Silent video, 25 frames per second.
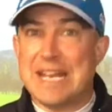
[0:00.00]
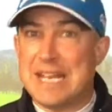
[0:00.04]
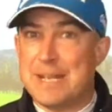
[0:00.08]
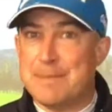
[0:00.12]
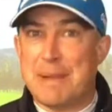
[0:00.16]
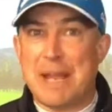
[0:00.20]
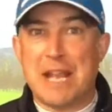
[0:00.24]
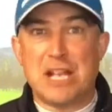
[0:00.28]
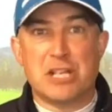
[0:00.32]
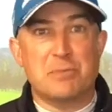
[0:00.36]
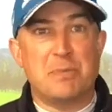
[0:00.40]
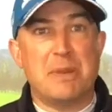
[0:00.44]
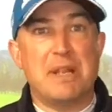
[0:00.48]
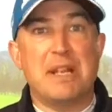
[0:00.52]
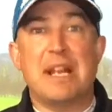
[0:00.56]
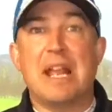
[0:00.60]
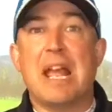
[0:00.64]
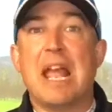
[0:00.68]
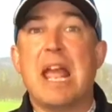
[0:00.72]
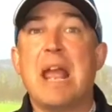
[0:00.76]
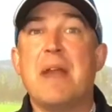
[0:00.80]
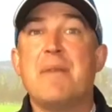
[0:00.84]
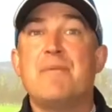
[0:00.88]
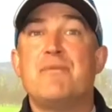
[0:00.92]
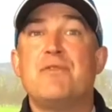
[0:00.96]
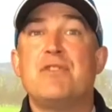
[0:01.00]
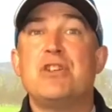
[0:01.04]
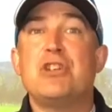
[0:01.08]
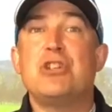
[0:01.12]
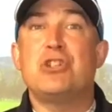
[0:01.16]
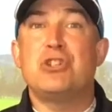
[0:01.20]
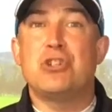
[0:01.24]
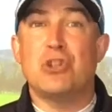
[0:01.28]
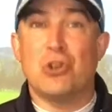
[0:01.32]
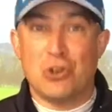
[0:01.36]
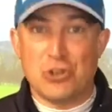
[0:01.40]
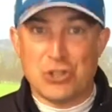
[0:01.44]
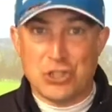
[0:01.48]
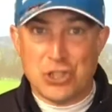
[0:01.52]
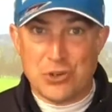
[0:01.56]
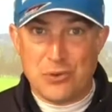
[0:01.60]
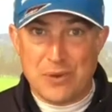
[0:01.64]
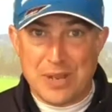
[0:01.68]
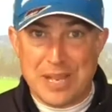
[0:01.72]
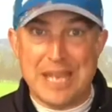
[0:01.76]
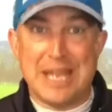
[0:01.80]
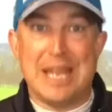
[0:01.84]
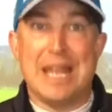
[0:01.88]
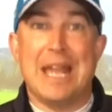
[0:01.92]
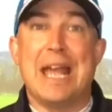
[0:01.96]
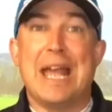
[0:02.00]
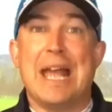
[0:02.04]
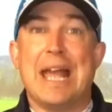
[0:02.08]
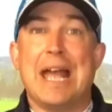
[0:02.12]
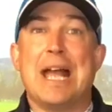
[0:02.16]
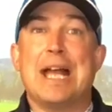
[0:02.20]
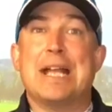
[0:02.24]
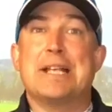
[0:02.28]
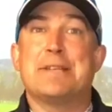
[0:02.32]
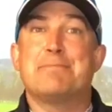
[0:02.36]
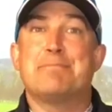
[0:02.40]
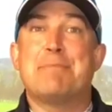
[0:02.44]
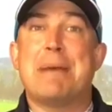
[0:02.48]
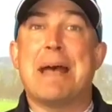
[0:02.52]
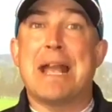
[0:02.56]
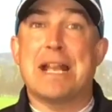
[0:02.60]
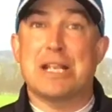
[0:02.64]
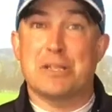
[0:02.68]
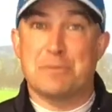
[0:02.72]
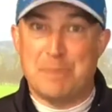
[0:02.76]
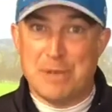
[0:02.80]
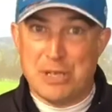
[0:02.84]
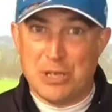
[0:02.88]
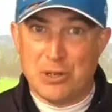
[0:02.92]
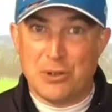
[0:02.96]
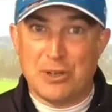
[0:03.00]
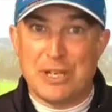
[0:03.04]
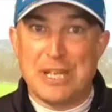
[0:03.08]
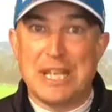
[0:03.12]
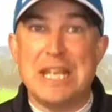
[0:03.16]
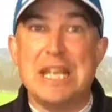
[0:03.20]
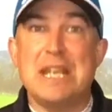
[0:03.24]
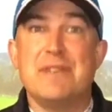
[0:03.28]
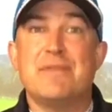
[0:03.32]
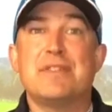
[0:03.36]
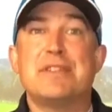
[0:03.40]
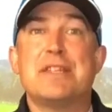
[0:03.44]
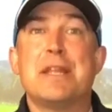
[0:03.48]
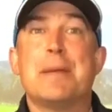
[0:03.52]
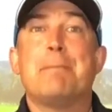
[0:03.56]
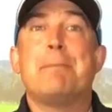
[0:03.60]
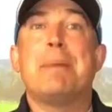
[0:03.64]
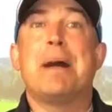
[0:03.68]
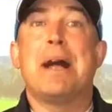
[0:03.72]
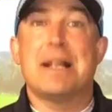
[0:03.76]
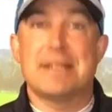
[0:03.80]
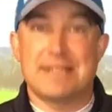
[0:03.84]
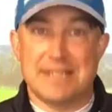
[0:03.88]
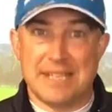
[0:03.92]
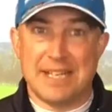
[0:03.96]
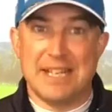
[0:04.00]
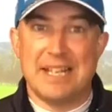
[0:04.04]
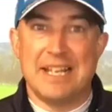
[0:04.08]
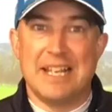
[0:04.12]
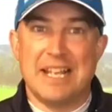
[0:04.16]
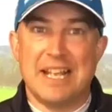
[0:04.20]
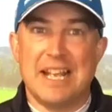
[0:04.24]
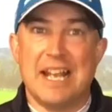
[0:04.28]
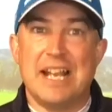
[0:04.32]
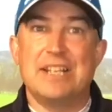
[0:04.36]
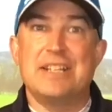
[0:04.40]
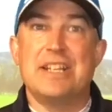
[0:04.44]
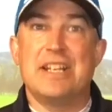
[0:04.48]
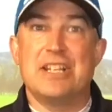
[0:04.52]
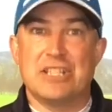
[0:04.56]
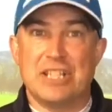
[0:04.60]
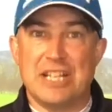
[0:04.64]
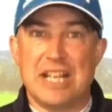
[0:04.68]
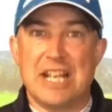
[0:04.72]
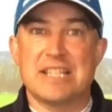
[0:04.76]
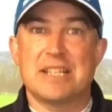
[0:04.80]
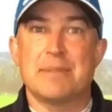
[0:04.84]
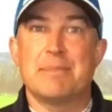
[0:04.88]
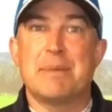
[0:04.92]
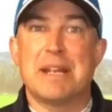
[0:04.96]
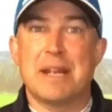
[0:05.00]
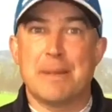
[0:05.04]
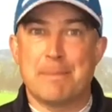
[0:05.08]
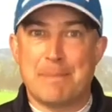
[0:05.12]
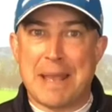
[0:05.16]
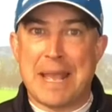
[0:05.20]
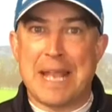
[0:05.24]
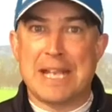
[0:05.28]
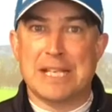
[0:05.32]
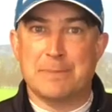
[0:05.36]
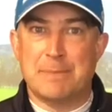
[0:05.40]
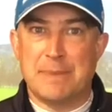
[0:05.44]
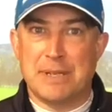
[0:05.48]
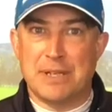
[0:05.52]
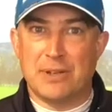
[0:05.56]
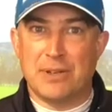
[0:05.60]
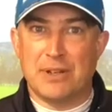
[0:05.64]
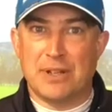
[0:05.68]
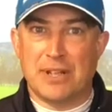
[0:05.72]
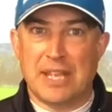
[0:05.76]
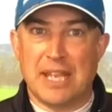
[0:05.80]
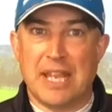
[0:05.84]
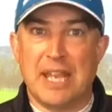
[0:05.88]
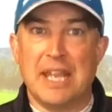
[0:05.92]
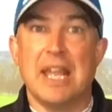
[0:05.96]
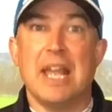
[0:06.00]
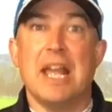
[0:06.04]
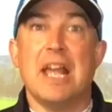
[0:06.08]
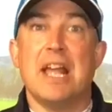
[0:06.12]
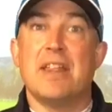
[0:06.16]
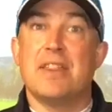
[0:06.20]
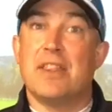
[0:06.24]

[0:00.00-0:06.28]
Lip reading: any backspin, every shot you hit has backspin on. Even the putter initially has a bit of backspin on, okay?